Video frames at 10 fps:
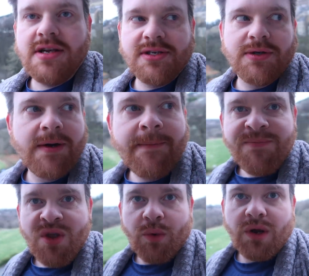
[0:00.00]
So
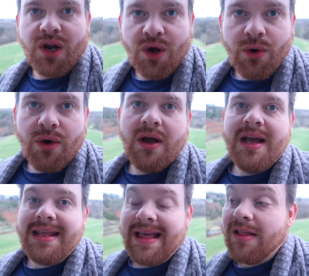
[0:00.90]
we're gonna go
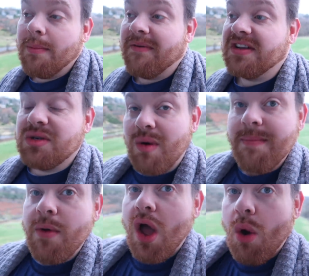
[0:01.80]
get a little bit of a
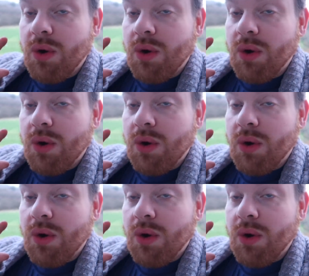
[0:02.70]
swim.